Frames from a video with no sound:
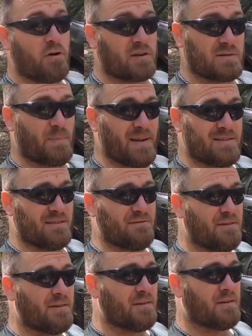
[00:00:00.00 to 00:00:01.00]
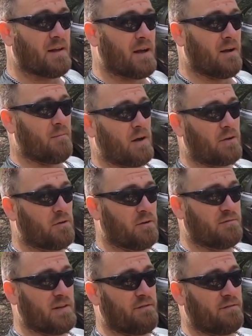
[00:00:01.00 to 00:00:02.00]
expensive. I could have
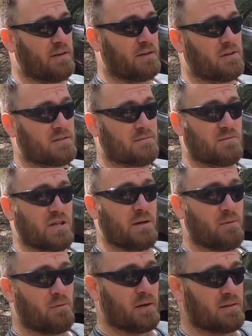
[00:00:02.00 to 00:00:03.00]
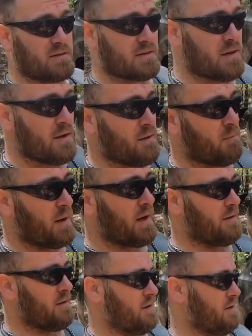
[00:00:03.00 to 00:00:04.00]
definitely got some cheaper ones, but
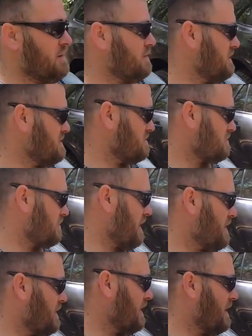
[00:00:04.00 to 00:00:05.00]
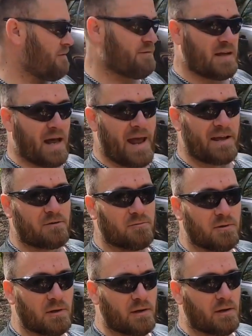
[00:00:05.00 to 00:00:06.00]
I think these look great. I love the angle.
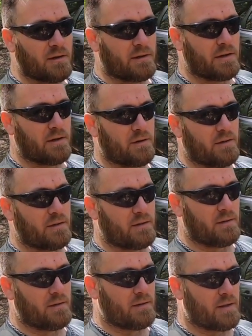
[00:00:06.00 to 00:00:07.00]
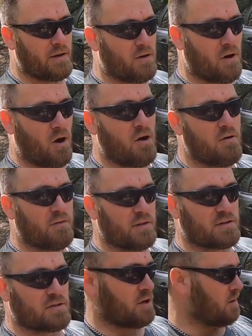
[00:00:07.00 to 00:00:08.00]
Then they're not over the
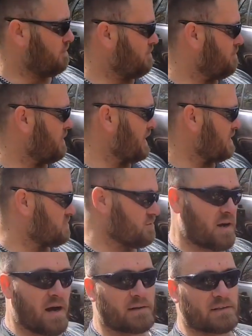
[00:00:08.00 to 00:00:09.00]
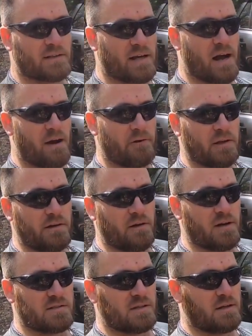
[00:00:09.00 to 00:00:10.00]
top, but they do hug the car really
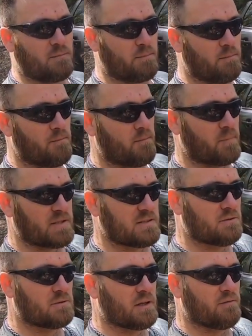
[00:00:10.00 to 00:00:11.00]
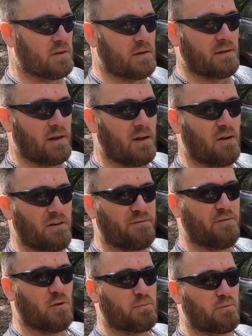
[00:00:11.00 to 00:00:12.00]
nicely, but still give you a lot of
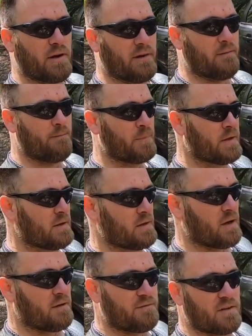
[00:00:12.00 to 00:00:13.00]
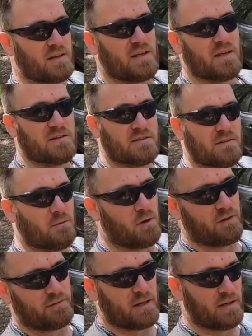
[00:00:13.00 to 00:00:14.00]
footprint, you know, for the kids and the
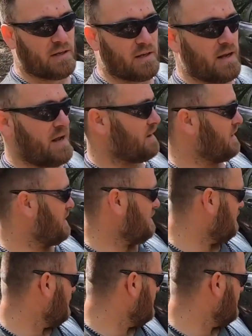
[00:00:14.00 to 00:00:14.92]
wife getting in and out, and